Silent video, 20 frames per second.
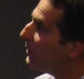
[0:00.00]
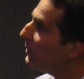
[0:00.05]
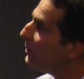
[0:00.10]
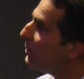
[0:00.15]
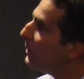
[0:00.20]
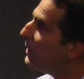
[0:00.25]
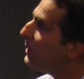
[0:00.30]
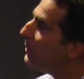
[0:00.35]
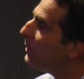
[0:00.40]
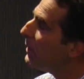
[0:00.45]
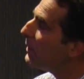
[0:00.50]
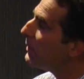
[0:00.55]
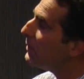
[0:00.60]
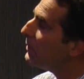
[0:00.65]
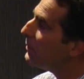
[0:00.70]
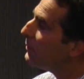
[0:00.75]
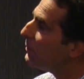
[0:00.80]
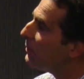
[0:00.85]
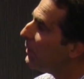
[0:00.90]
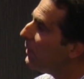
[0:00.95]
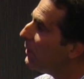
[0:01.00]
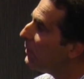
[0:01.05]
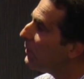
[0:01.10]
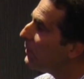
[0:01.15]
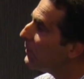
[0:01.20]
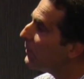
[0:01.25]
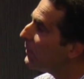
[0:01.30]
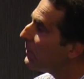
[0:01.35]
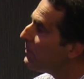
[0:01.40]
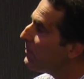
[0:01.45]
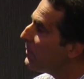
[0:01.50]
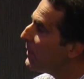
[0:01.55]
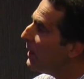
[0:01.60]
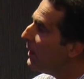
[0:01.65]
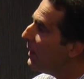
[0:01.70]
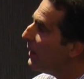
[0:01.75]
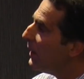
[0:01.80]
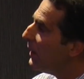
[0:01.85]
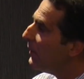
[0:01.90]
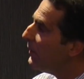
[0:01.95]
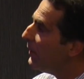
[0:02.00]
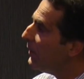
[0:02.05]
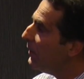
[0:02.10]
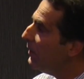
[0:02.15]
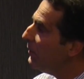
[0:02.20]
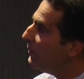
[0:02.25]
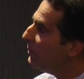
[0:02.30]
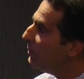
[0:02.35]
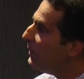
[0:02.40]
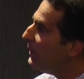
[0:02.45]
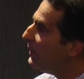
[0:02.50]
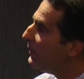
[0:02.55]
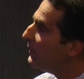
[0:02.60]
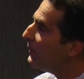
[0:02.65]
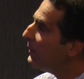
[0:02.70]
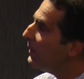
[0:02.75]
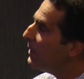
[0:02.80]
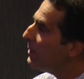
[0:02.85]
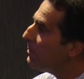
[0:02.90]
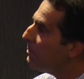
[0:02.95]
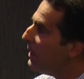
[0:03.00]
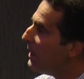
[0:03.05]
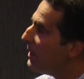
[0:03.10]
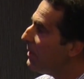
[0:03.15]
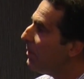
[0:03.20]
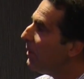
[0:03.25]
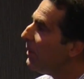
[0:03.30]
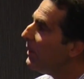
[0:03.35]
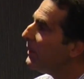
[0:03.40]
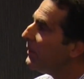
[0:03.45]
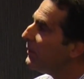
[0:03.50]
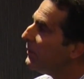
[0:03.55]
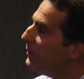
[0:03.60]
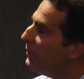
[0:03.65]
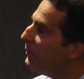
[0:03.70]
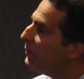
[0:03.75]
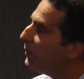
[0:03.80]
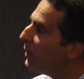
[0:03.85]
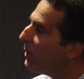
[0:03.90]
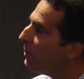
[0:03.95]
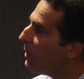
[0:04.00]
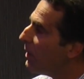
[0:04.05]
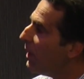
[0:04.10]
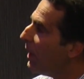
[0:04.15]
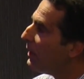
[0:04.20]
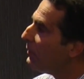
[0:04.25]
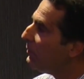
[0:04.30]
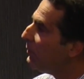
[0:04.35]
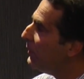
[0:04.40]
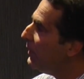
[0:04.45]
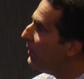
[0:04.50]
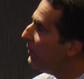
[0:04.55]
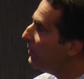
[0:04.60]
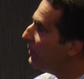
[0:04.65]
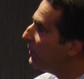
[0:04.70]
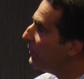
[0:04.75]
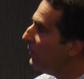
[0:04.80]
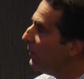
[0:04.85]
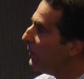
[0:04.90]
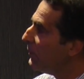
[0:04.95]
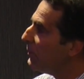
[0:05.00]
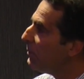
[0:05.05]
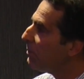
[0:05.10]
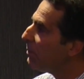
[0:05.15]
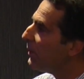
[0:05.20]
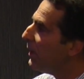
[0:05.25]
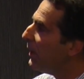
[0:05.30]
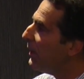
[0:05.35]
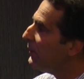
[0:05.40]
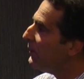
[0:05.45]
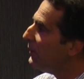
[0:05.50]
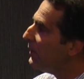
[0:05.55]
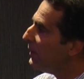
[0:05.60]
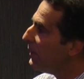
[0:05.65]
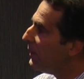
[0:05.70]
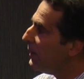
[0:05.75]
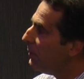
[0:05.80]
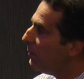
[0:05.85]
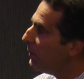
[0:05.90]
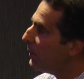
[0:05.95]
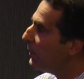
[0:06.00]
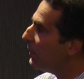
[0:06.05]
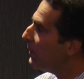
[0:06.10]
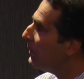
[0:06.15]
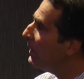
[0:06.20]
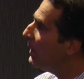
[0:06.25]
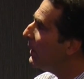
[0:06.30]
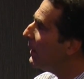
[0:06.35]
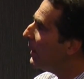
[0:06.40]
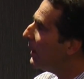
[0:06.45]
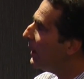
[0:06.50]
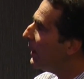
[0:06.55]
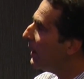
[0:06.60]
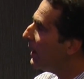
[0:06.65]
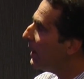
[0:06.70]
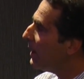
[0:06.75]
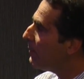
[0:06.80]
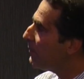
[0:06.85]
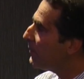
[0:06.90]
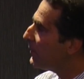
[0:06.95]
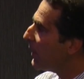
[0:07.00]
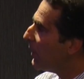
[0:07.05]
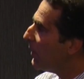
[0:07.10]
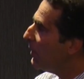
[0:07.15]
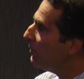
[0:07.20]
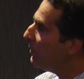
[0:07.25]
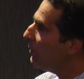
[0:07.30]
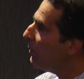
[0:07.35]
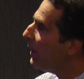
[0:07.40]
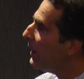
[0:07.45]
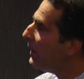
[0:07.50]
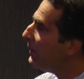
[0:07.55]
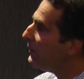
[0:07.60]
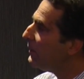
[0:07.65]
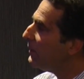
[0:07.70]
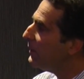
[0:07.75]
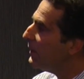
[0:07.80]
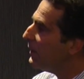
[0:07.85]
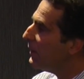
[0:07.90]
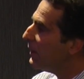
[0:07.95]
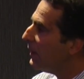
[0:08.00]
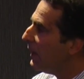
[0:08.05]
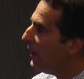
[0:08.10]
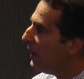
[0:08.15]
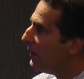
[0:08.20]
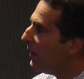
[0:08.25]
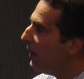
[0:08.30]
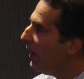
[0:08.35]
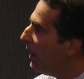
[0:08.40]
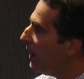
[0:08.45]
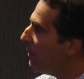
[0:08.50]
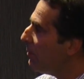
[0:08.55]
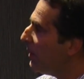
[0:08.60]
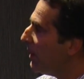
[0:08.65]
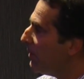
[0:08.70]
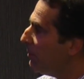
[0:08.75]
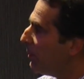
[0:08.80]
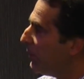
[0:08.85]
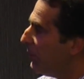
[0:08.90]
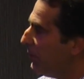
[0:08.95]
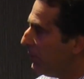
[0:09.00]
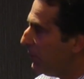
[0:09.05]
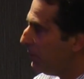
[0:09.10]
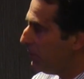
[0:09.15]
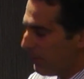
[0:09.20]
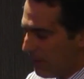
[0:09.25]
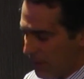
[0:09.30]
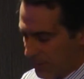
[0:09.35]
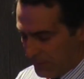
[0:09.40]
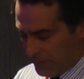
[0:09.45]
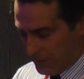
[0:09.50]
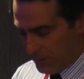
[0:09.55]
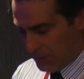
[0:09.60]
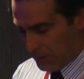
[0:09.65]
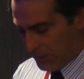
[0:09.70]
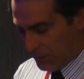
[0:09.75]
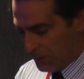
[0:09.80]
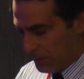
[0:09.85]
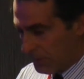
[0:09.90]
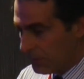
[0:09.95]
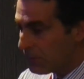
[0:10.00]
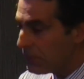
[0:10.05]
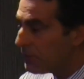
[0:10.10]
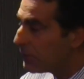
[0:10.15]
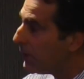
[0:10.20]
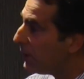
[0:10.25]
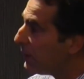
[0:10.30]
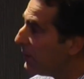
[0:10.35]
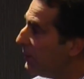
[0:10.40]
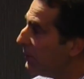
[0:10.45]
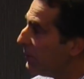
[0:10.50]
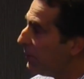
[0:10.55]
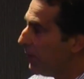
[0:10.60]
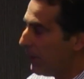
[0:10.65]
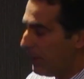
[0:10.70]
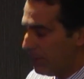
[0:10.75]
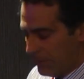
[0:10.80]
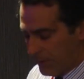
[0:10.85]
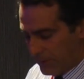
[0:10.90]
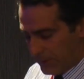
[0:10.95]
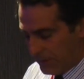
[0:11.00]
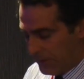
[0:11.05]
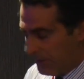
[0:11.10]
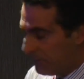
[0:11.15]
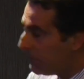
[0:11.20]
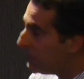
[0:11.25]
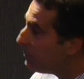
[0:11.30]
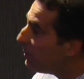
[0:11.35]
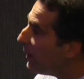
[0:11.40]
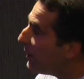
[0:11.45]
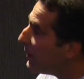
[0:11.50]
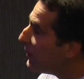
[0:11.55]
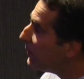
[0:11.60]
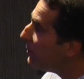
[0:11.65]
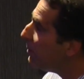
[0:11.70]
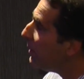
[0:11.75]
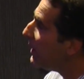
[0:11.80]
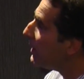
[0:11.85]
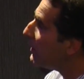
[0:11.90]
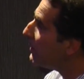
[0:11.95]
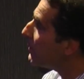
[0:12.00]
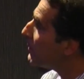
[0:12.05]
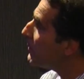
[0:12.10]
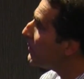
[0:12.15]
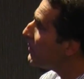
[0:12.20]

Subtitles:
and 21 controls. And those with metabolic syndrome-like features, not surprisingly, were overweight, had higher blood pressure, fasting glucose and triglycerides, as I guess you might expect.